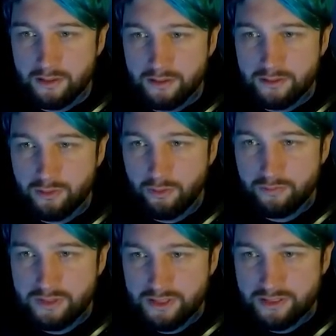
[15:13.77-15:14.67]
So
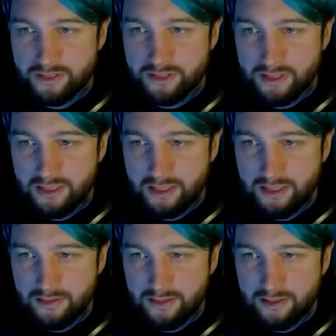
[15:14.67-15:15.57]
obviously, as you can see
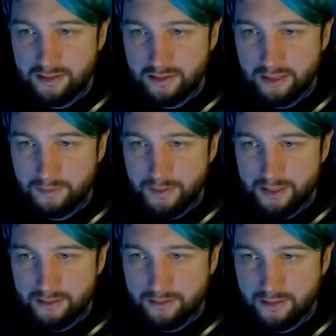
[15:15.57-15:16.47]
here, the
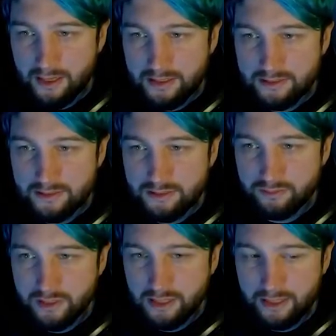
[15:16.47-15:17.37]
enemy did
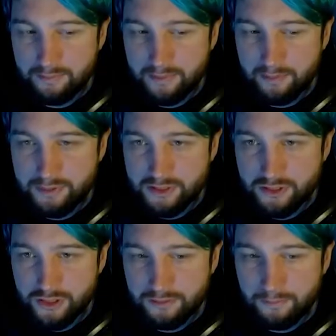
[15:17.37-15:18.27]
reclaim that
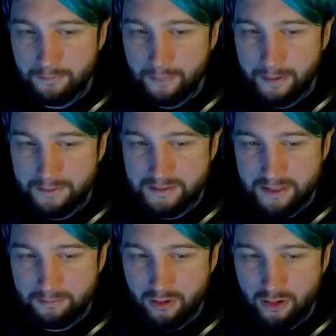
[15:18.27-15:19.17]
position. At the
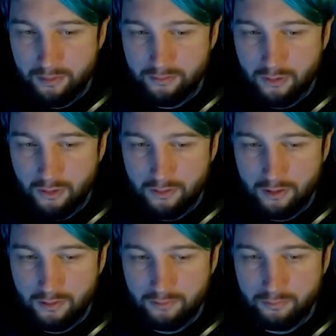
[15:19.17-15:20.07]
same time, I've got
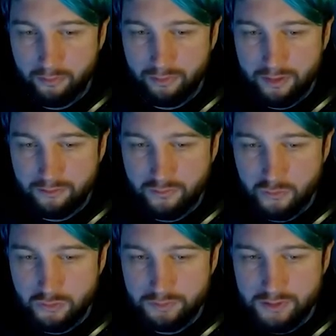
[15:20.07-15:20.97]
my
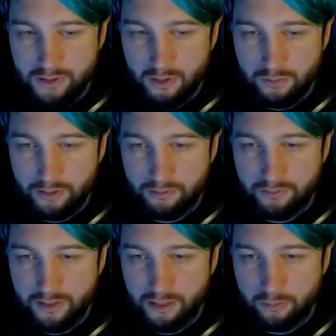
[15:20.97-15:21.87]
reinforcements holding off
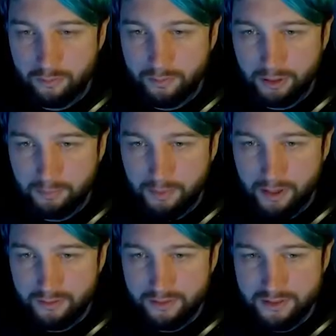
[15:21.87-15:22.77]
the angle where my
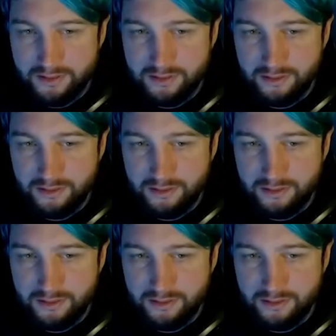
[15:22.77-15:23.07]
commander is.